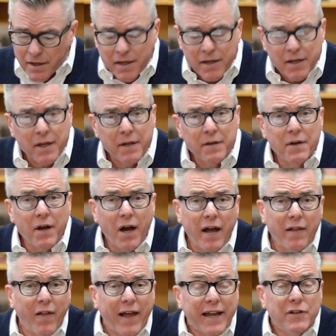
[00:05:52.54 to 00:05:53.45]
and
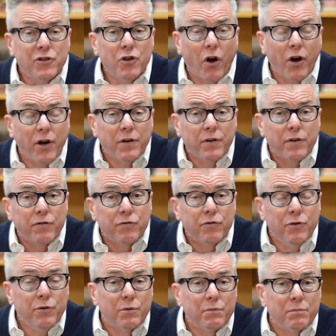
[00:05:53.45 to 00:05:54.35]
I like darkness
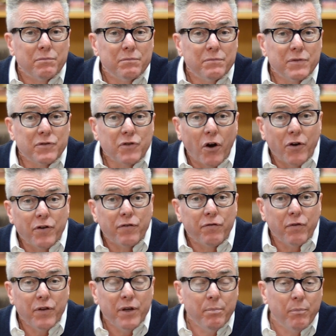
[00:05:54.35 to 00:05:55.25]
too. It's hard to
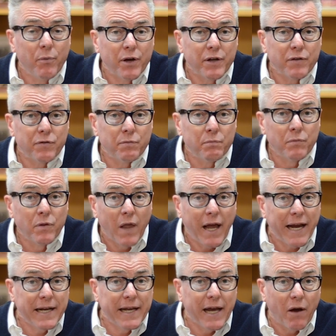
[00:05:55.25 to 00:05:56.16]
sleep when it's
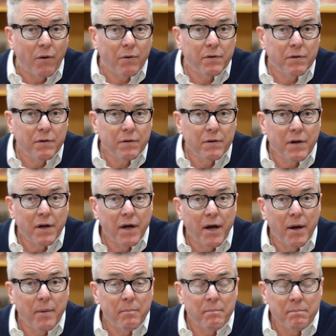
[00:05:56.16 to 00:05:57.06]
light out.
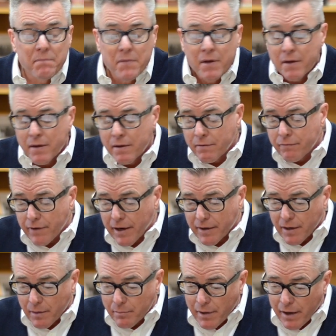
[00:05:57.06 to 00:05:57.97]
Um, in
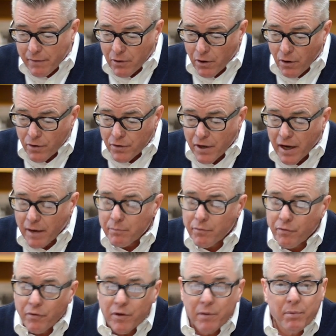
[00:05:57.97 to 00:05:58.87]
fact, I'm having a hard time
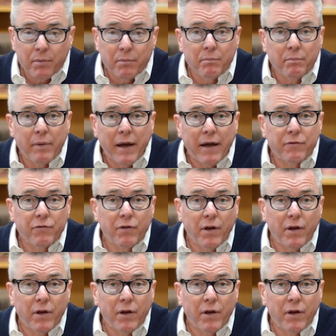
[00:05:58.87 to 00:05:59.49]
sleeping past